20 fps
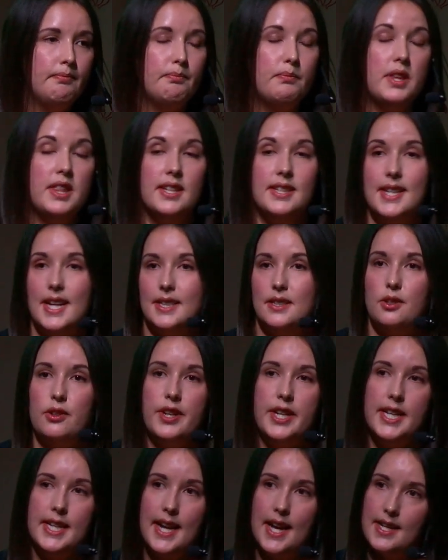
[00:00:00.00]
But the dad's
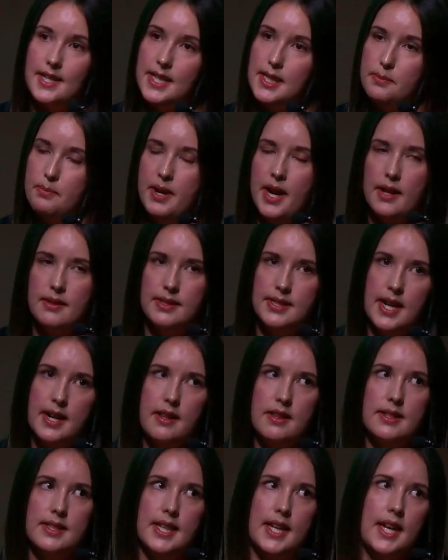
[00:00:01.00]
already dead. He's pronounced dead
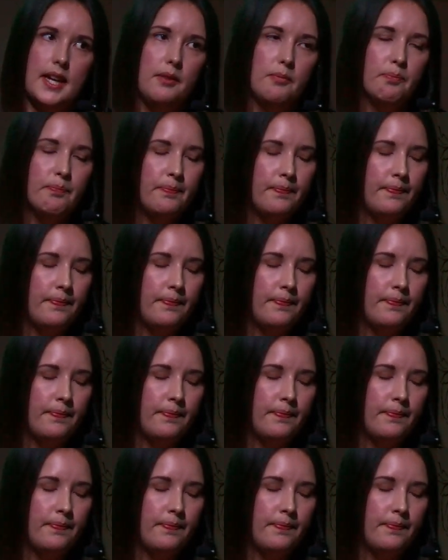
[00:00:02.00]
at the scene.